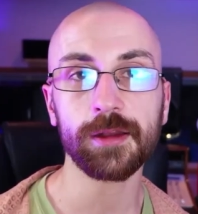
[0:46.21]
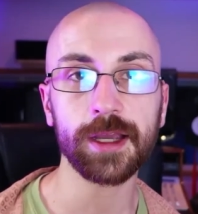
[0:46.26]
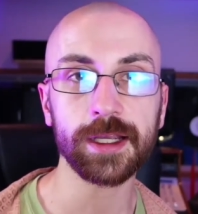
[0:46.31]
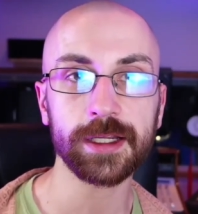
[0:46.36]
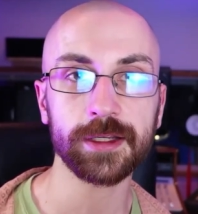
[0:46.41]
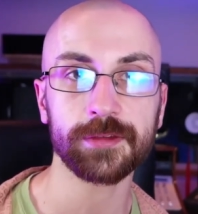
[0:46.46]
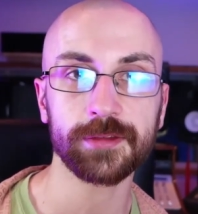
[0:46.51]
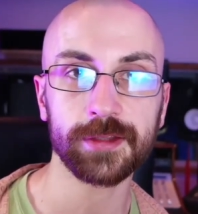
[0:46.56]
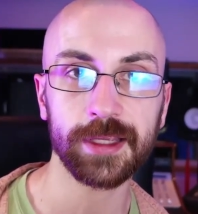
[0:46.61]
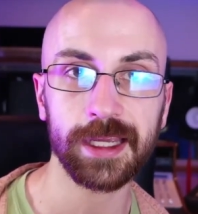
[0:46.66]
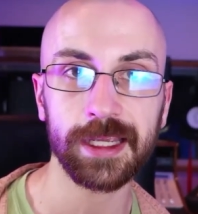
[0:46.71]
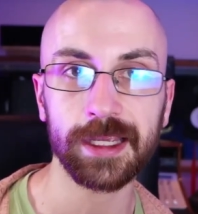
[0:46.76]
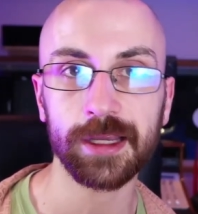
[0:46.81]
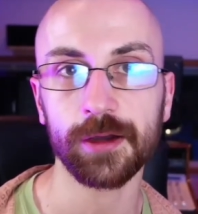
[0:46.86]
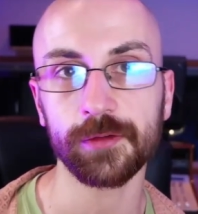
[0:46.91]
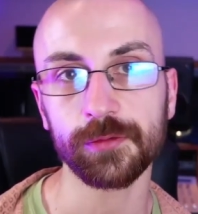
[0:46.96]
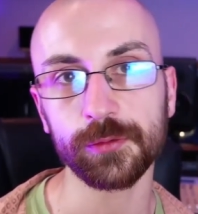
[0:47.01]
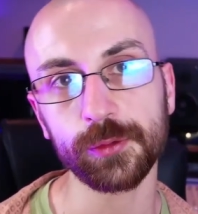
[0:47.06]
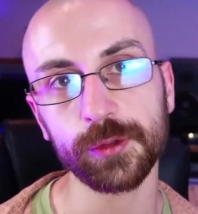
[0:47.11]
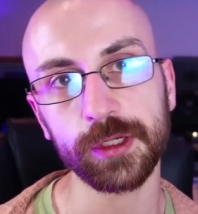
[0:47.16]
Like I say,
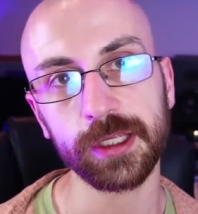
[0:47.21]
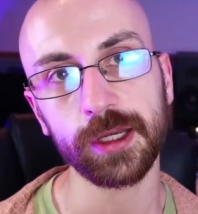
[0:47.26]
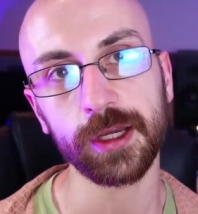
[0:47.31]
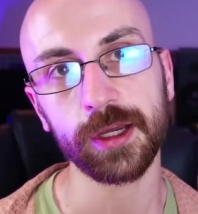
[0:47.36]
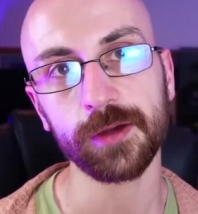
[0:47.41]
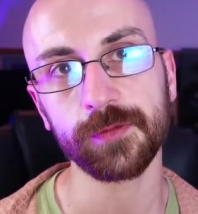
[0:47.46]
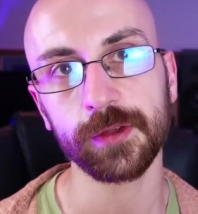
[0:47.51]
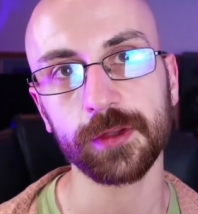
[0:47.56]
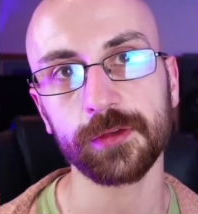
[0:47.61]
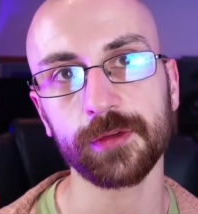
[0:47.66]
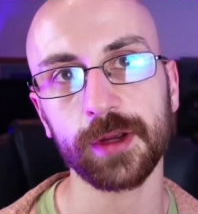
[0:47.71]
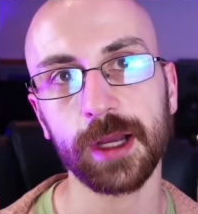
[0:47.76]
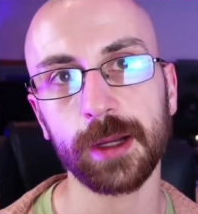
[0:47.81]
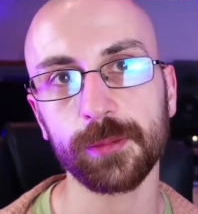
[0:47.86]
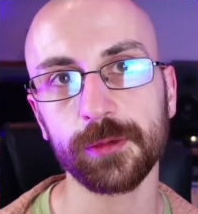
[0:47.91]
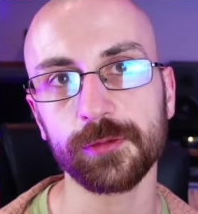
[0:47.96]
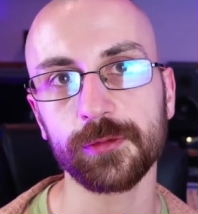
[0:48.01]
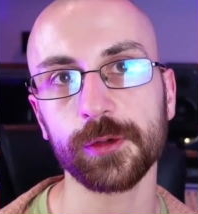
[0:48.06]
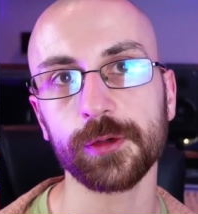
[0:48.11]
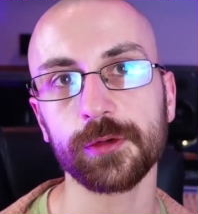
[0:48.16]
I've already heard this
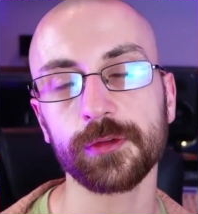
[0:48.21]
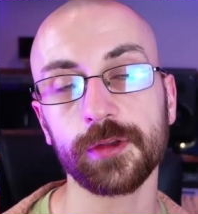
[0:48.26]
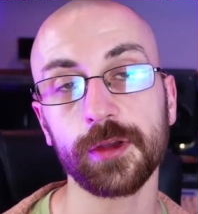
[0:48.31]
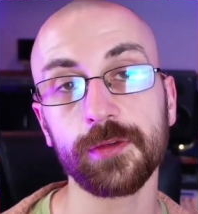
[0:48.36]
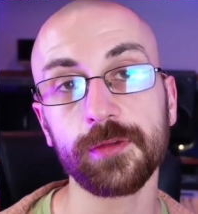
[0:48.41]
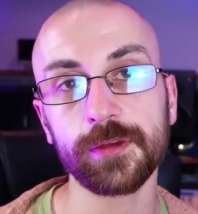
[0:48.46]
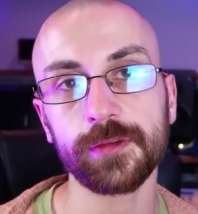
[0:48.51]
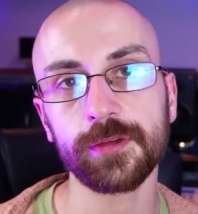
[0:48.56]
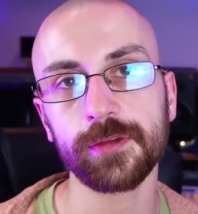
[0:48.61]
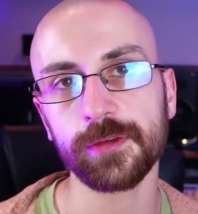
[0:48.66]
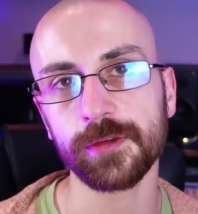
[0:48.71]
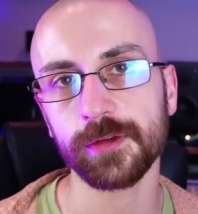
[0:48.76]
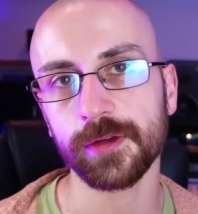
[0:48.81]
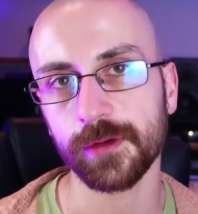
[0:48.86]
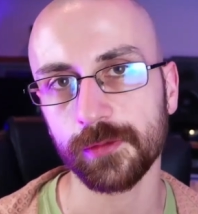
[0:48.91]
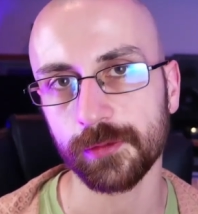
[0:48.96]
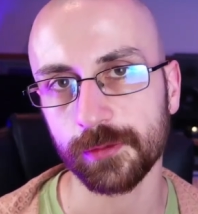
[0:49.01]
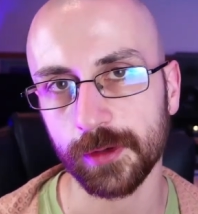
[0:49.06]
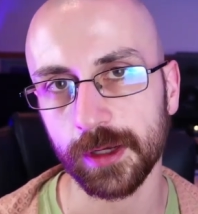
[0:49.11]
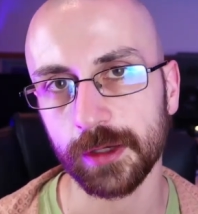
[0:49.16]
track before, so this isn't
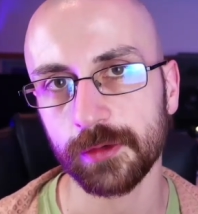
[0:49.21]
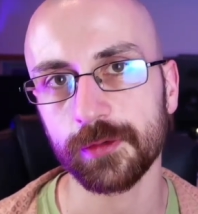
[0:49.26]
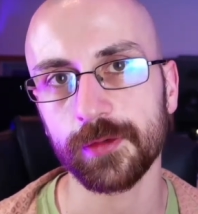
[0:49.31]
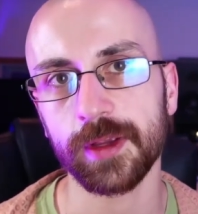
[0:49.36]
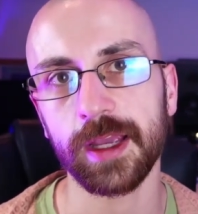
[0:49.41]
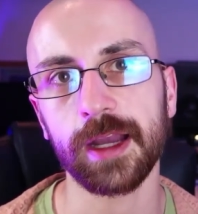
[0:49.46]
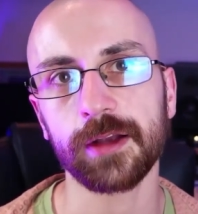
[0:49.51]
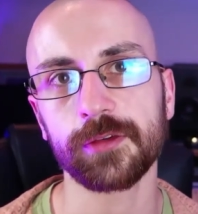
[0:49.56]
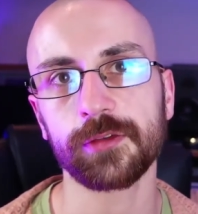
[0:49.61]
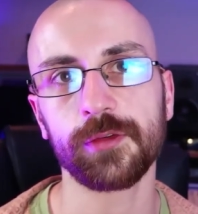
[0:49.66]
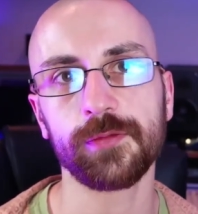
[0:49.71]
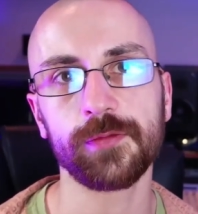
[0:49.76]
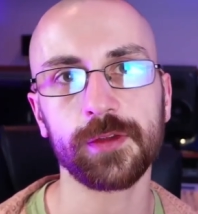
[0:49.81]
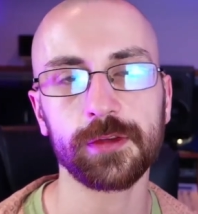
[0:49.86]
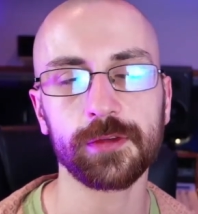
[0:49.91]
a fresh reaction.